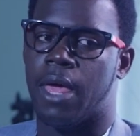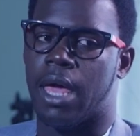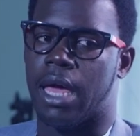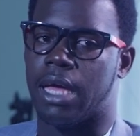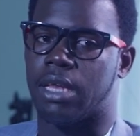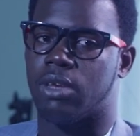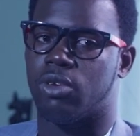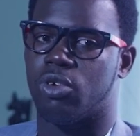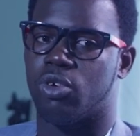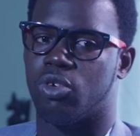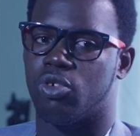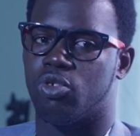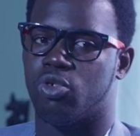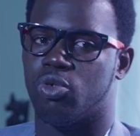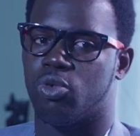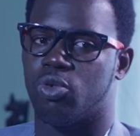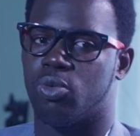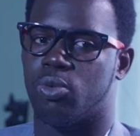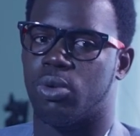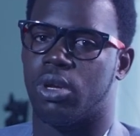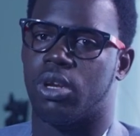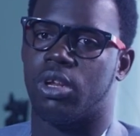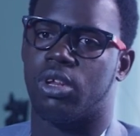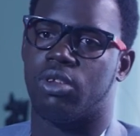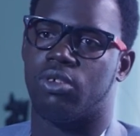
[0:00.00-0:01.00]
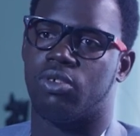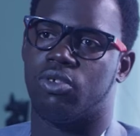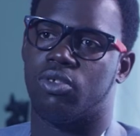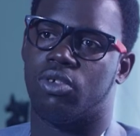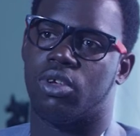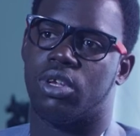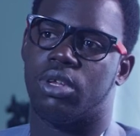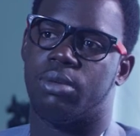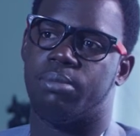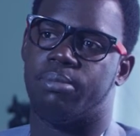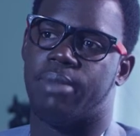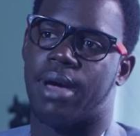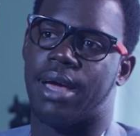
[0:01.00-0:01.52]
And those who wanted to
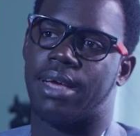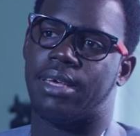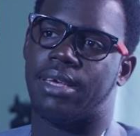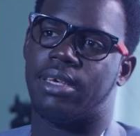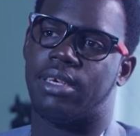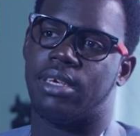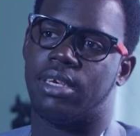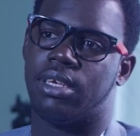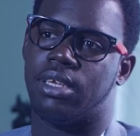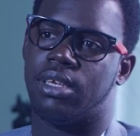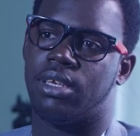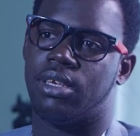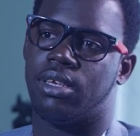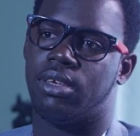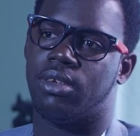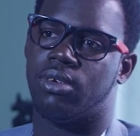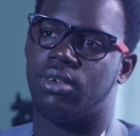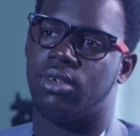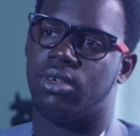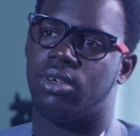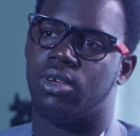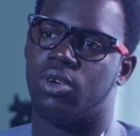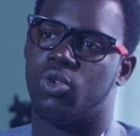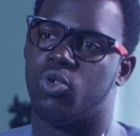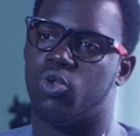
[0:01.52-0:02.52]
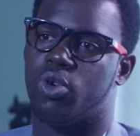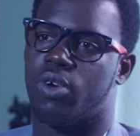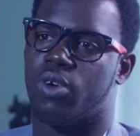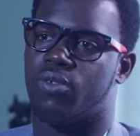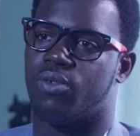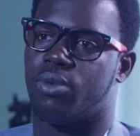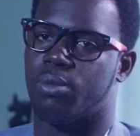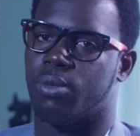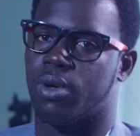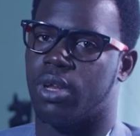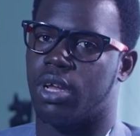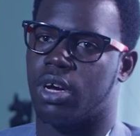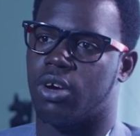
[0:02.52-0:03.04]
study banking, who were
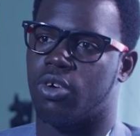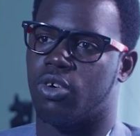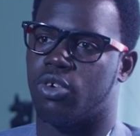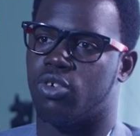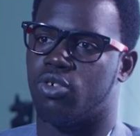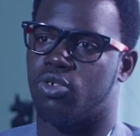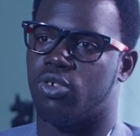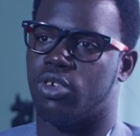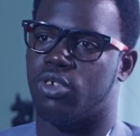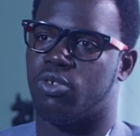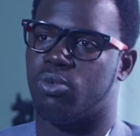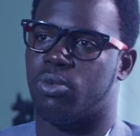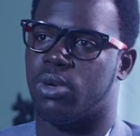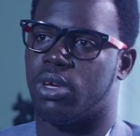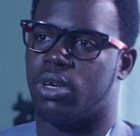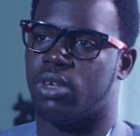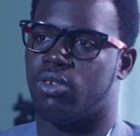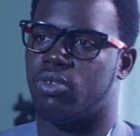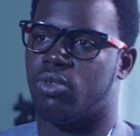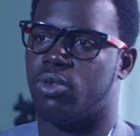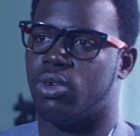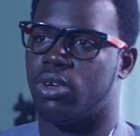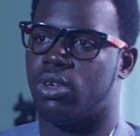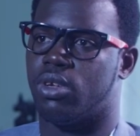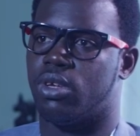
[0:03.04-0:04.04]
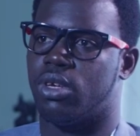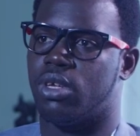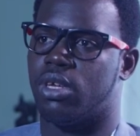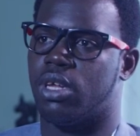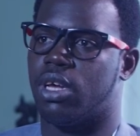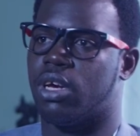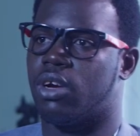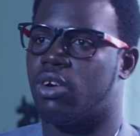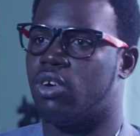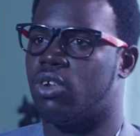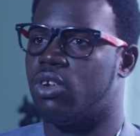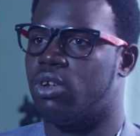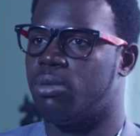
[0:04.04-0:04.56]
from other countries, were studying
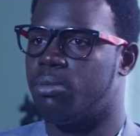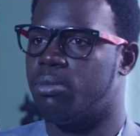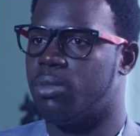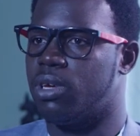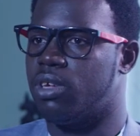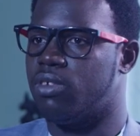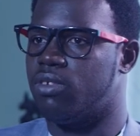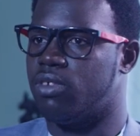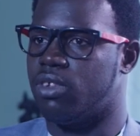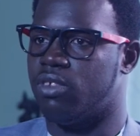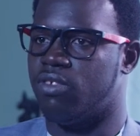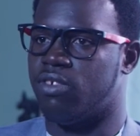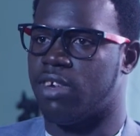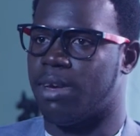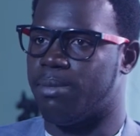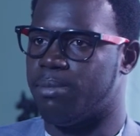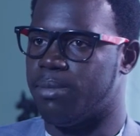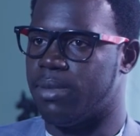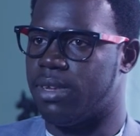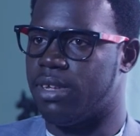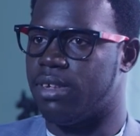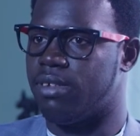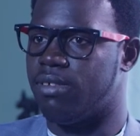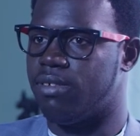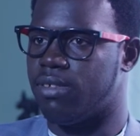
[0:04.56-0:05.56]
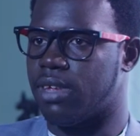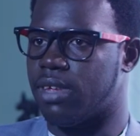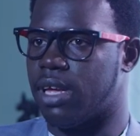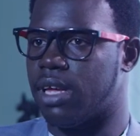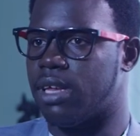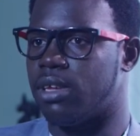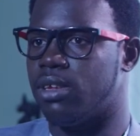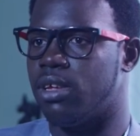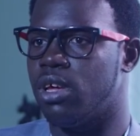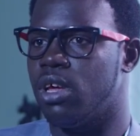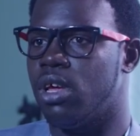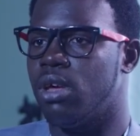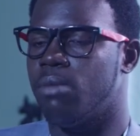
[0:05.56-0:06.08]
economics in Japanese.
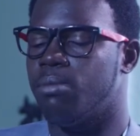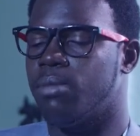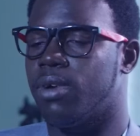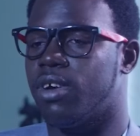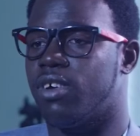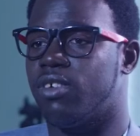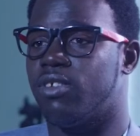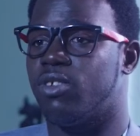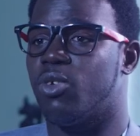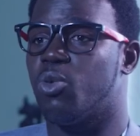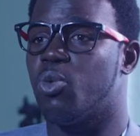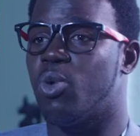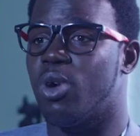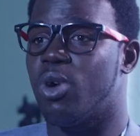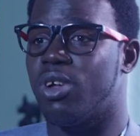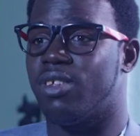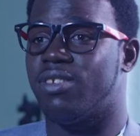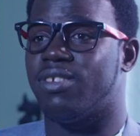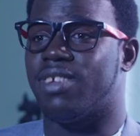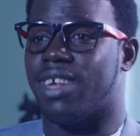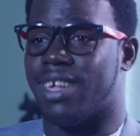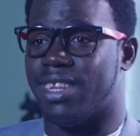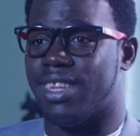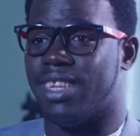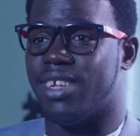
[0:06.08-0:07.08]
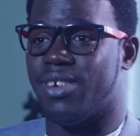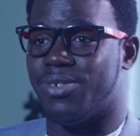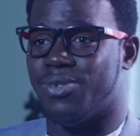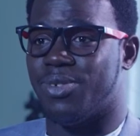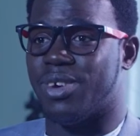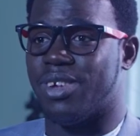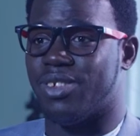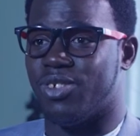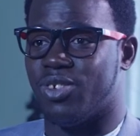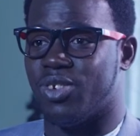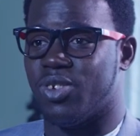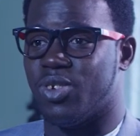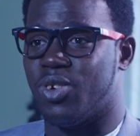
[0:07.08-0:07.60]
And because the words are
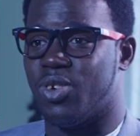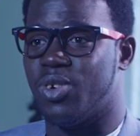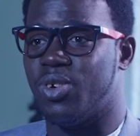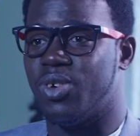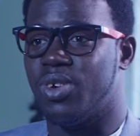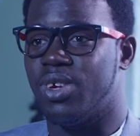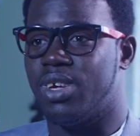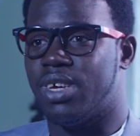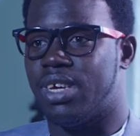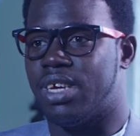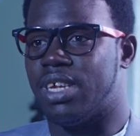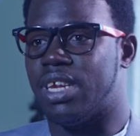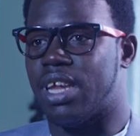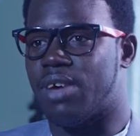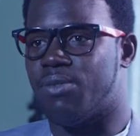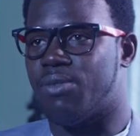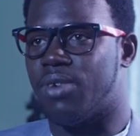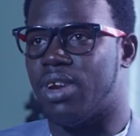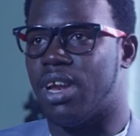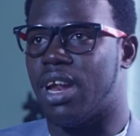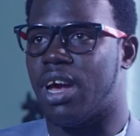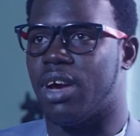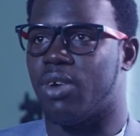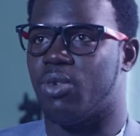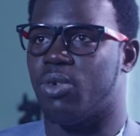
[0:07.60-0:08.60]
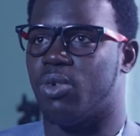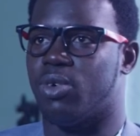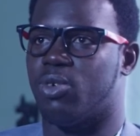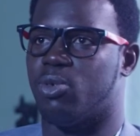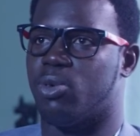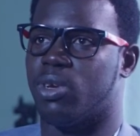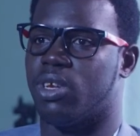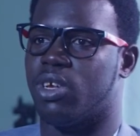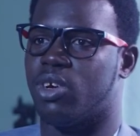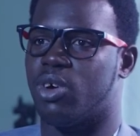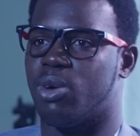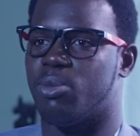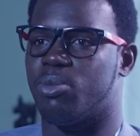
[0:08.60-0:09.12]
different, in every language
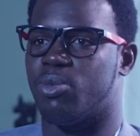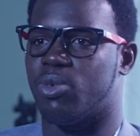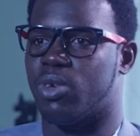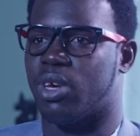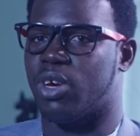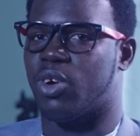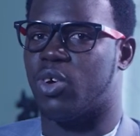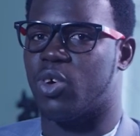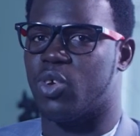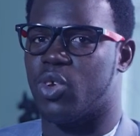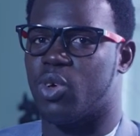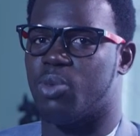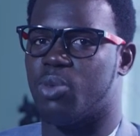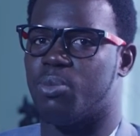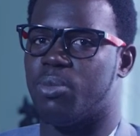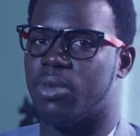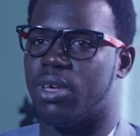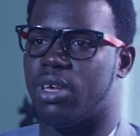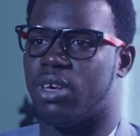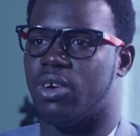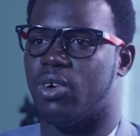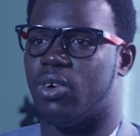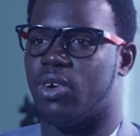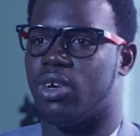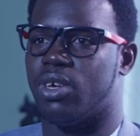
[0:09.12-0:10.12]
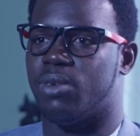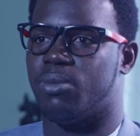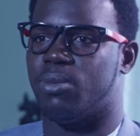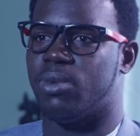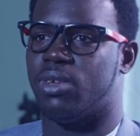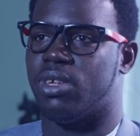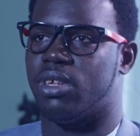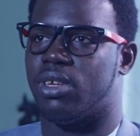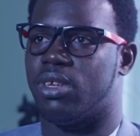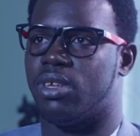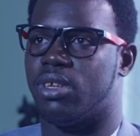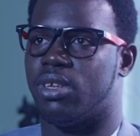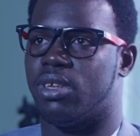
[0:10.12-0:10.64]
when it comes to economic, or
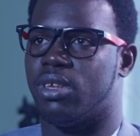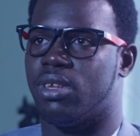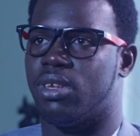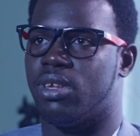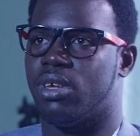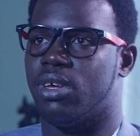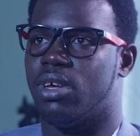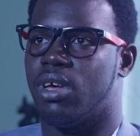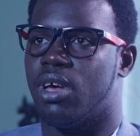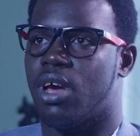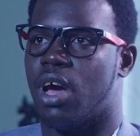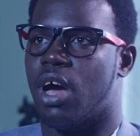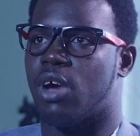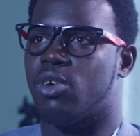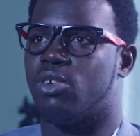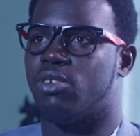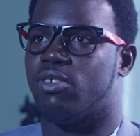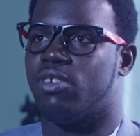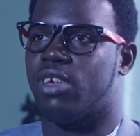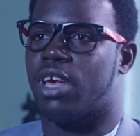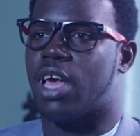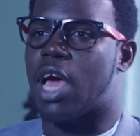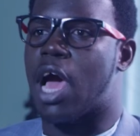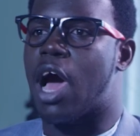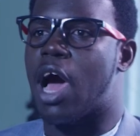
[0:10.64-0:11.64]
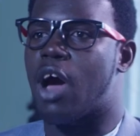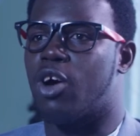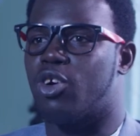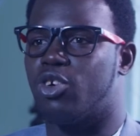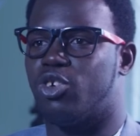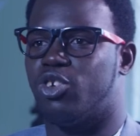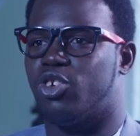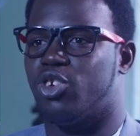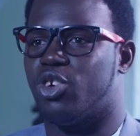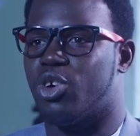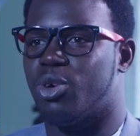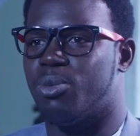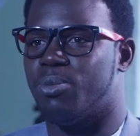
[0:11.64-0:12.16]
even in how you say
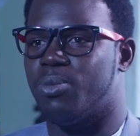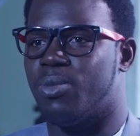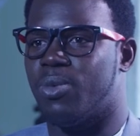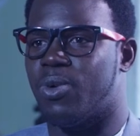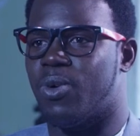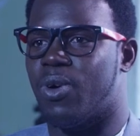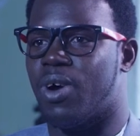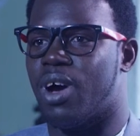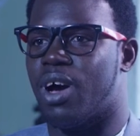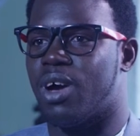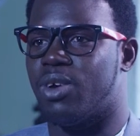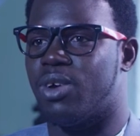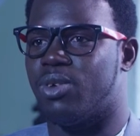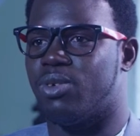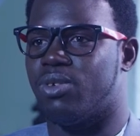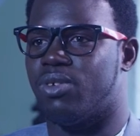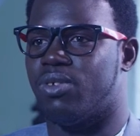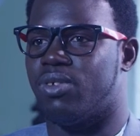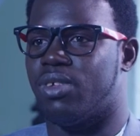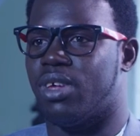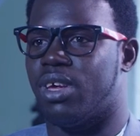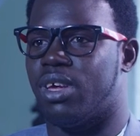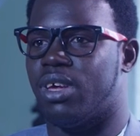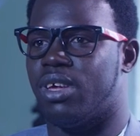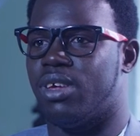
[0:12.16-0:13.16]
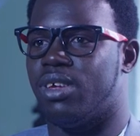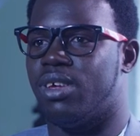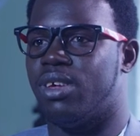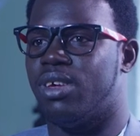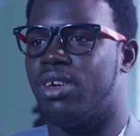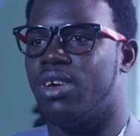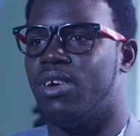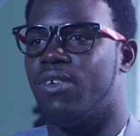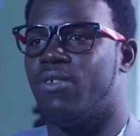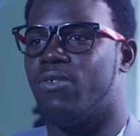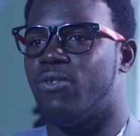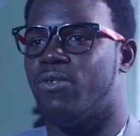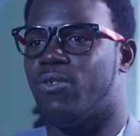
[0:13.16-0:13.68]
calcium or how you say
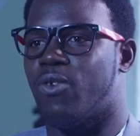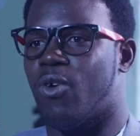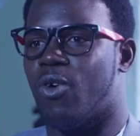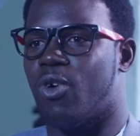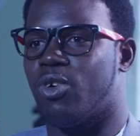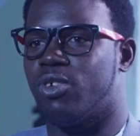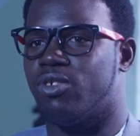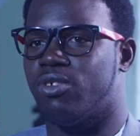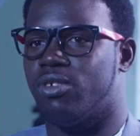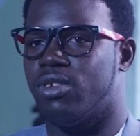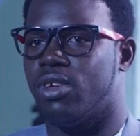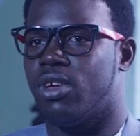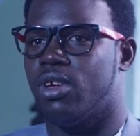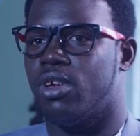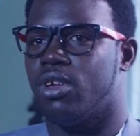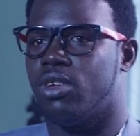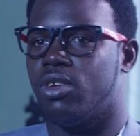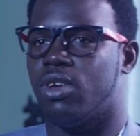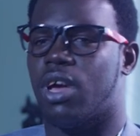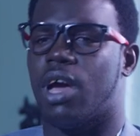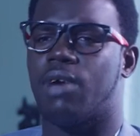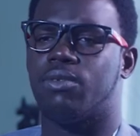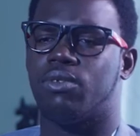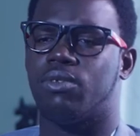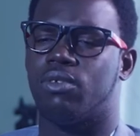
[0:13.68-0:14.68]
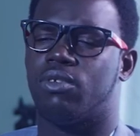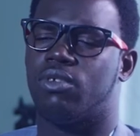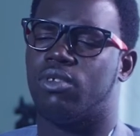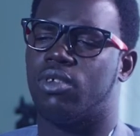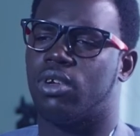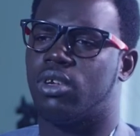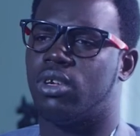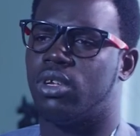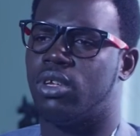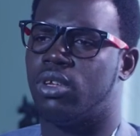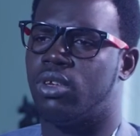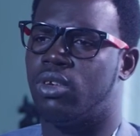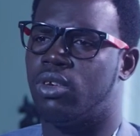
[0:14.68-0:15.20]
force, you have to
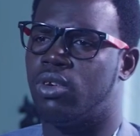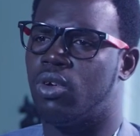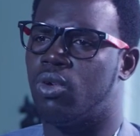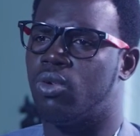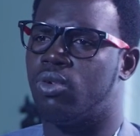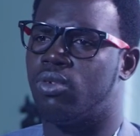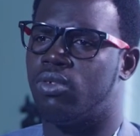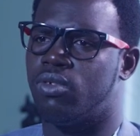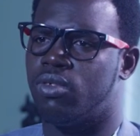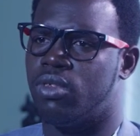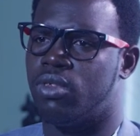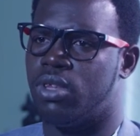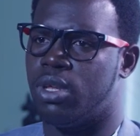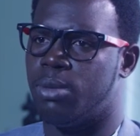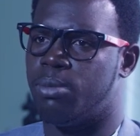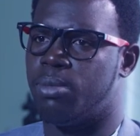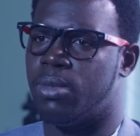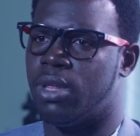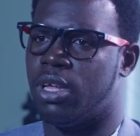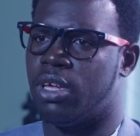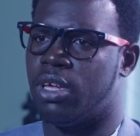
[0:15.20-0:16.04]
study those deep